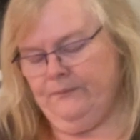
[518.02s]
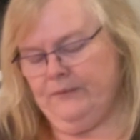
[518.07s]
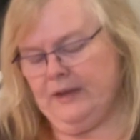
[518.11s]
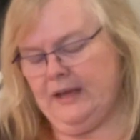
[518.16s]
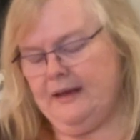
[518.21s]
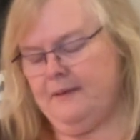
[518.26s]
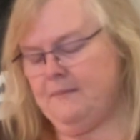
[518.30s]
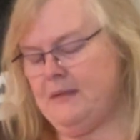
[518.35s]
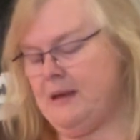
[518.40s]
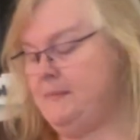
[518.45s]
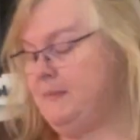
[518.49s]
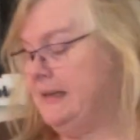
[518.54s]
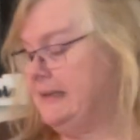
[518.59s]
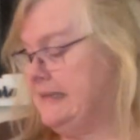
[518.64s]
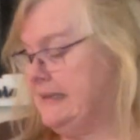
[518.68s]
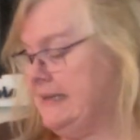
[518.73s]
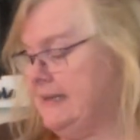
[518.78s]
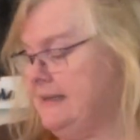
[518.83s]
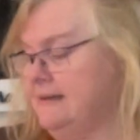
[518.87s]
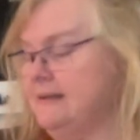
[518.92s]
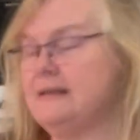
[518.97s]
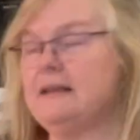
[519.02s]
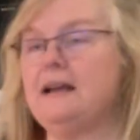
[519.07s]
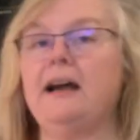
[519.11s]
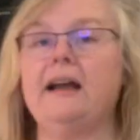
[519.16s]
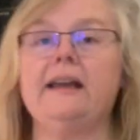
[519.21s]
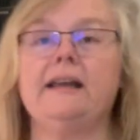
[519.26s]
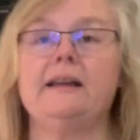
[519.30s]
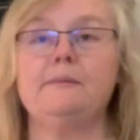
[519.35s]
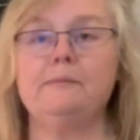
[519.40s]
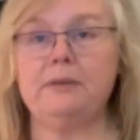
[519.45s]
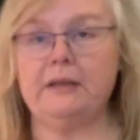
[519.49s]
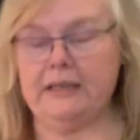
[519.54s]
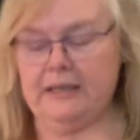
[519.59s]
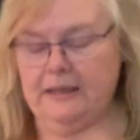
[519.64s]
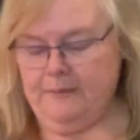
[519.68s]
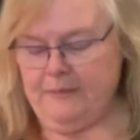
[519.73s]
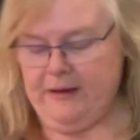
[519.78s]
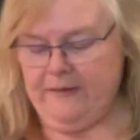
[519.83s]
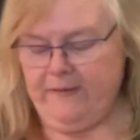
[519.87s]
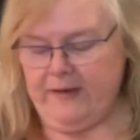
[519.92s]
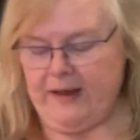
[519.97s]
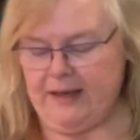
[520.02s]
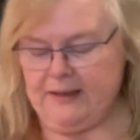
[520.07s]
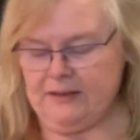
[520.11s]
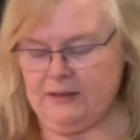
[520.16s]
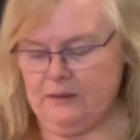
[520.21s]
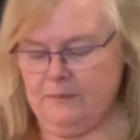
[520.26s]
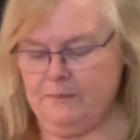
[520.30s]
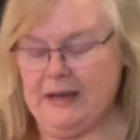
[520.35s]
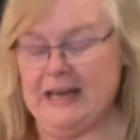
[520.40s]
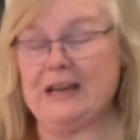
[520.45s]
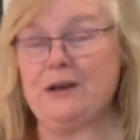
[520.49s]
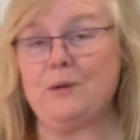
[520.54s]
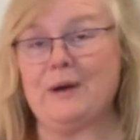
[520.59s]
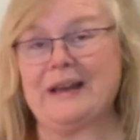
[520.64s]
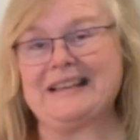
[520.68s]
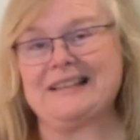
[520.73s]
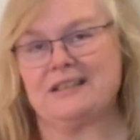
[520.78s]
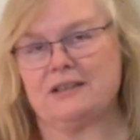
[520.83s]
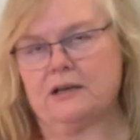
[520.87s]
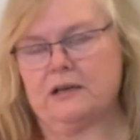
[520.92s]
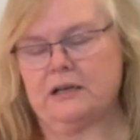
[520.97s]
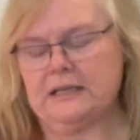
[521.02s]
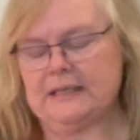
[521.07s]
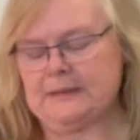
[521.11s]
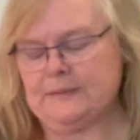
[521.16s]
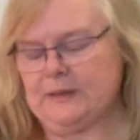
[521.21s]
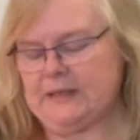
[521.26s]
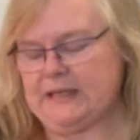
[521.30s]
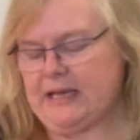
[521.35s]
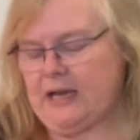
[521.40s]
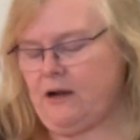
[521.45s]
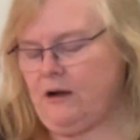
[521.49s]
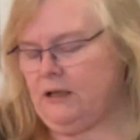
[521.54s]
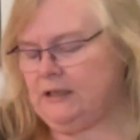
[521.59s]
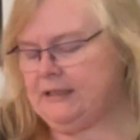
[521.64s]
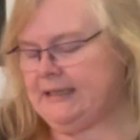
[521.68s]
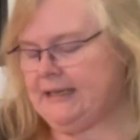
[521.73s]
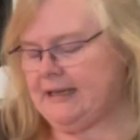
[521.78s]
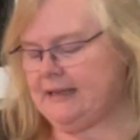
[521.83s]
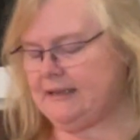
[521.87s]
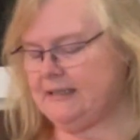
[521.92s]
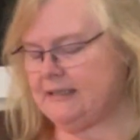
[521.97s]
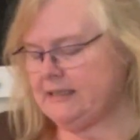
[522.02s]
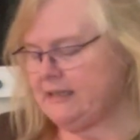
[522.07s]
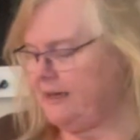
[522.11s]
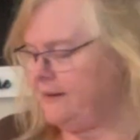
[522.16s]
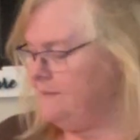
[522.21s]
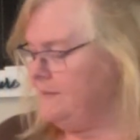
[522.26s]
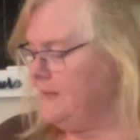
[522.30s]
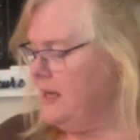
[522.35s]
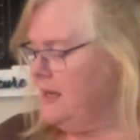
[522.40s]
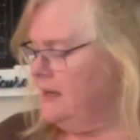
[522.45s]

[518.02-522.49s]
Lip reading: in my business, I completed my quick start is what they called it at the time.